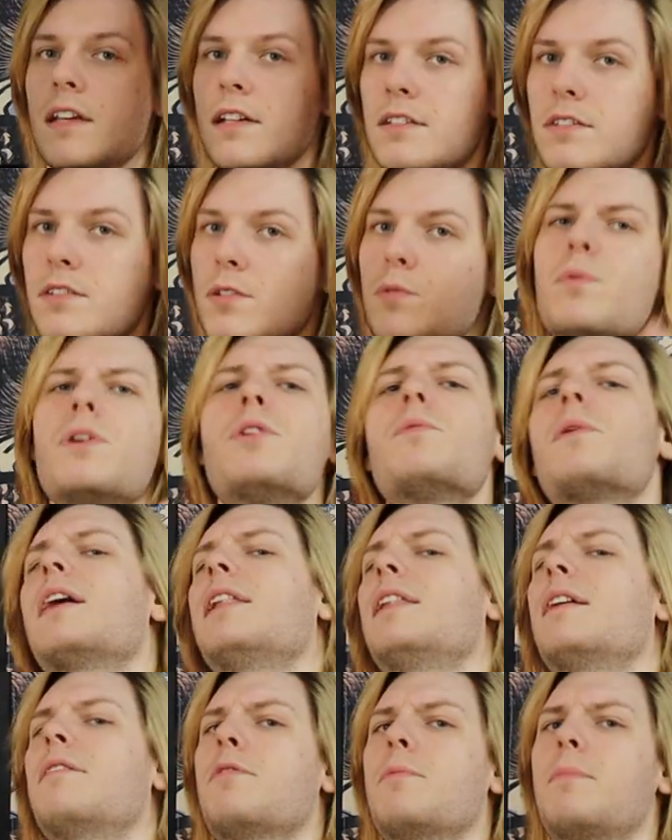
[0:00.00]
So what do I
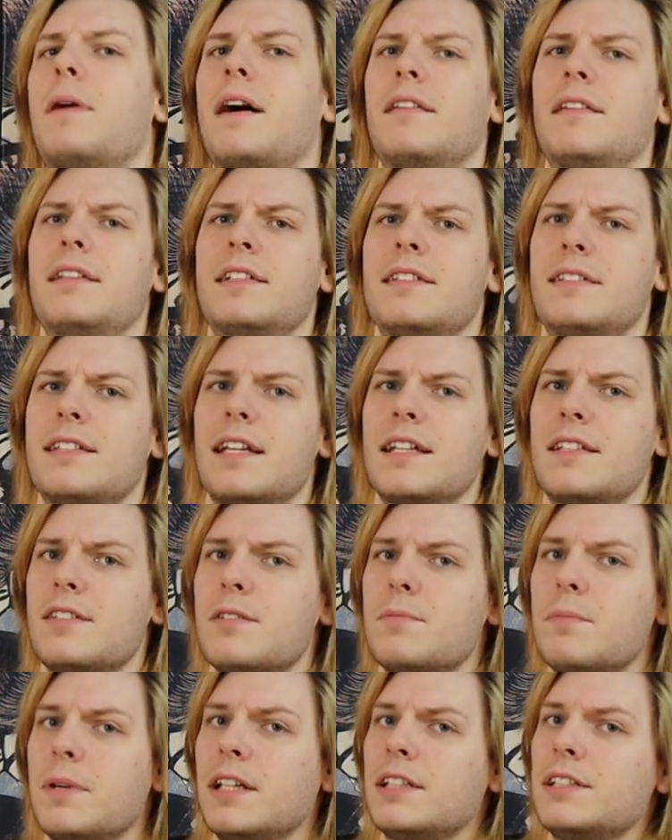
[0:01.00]
love about this set
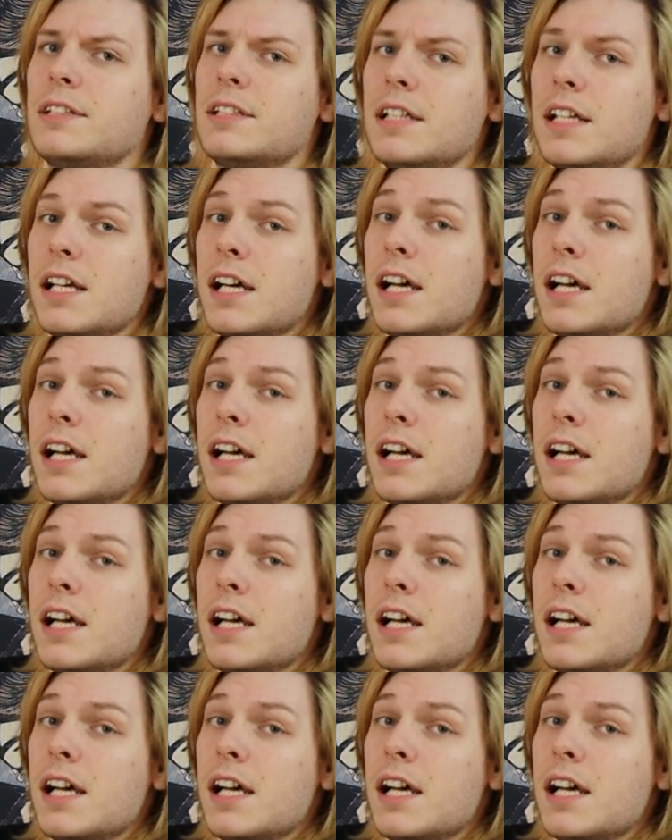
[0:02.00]
so much?